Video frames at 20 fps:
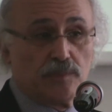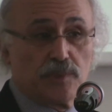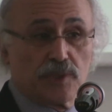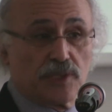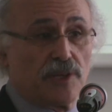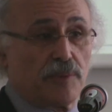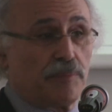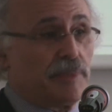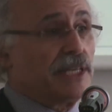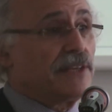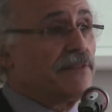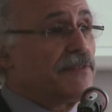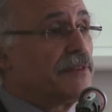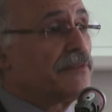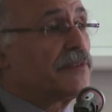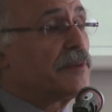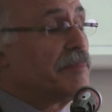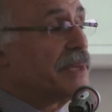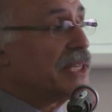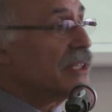would not
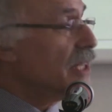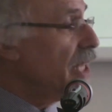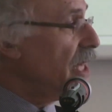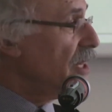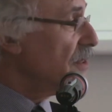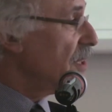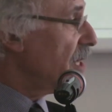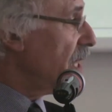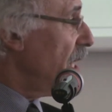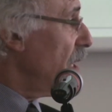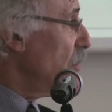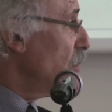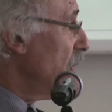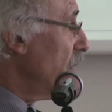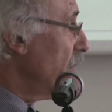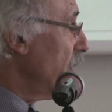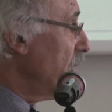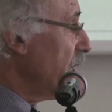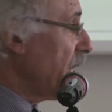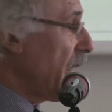benefit from mental health care,
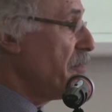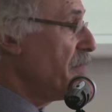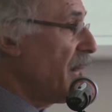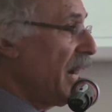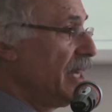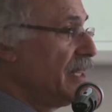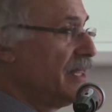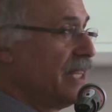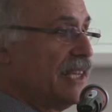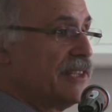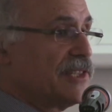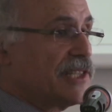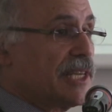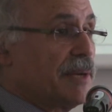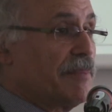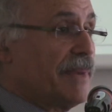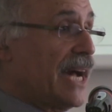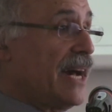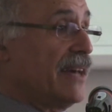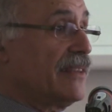well then they might need
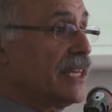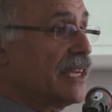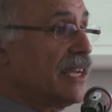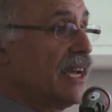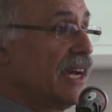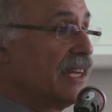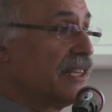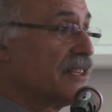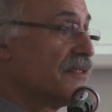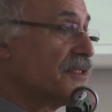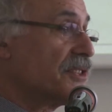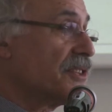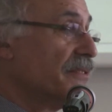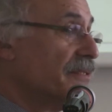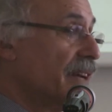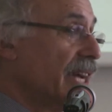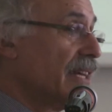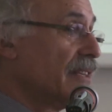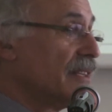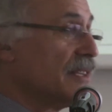some other kind of
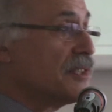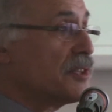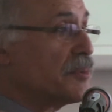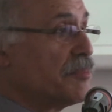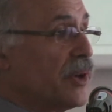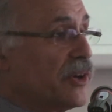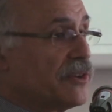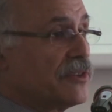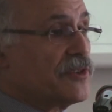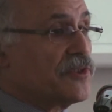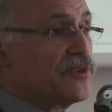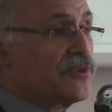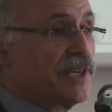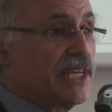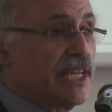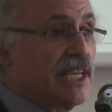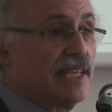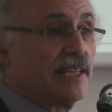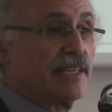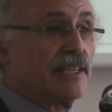surveillance,
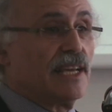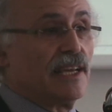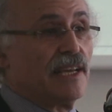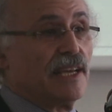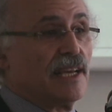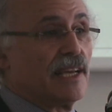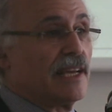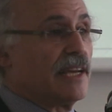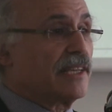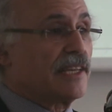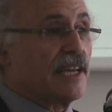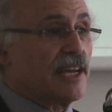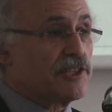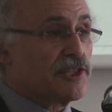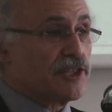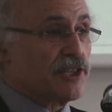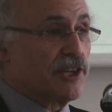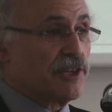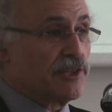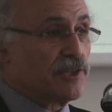monitoring,
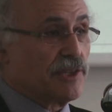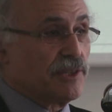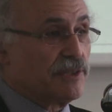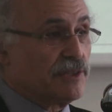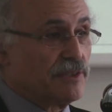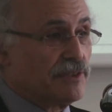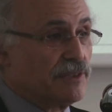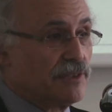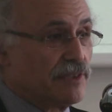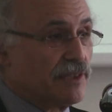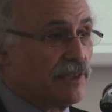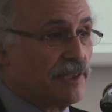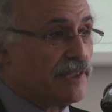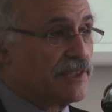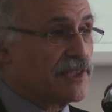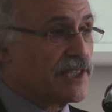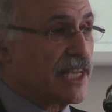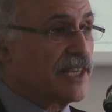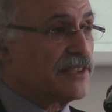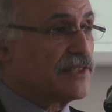custodial
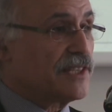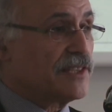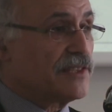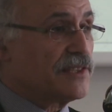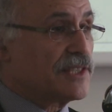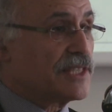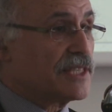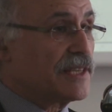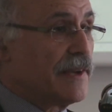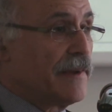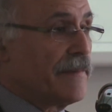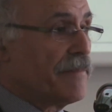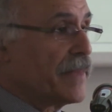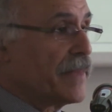sentence,